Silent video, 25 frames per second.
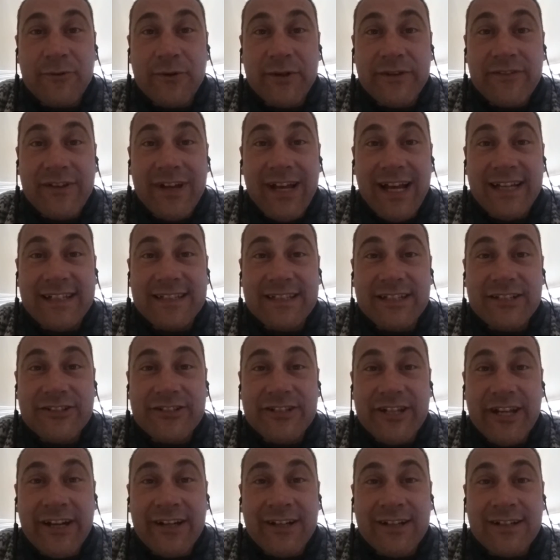we've gotten to
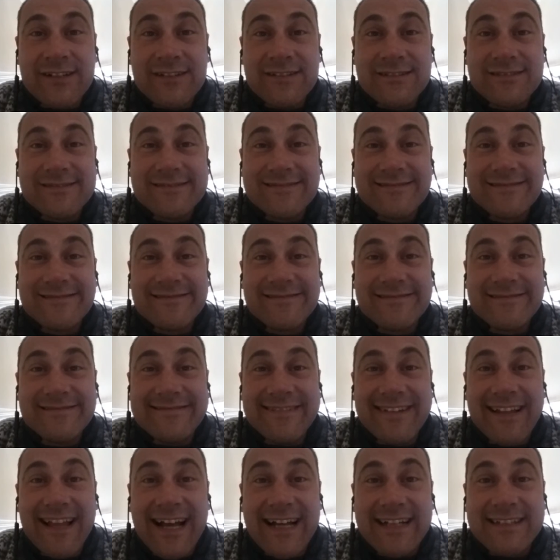share
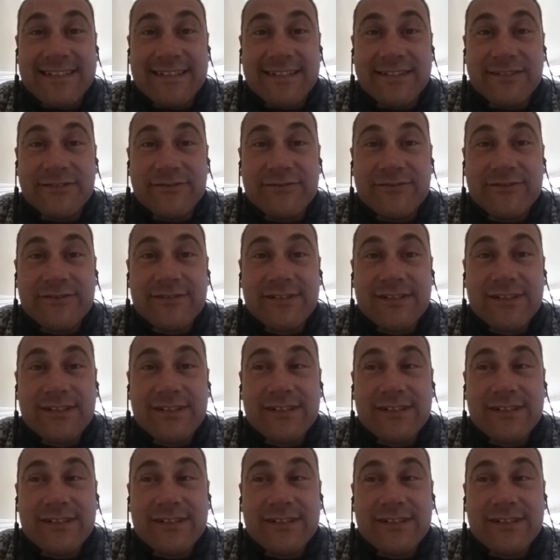lots of.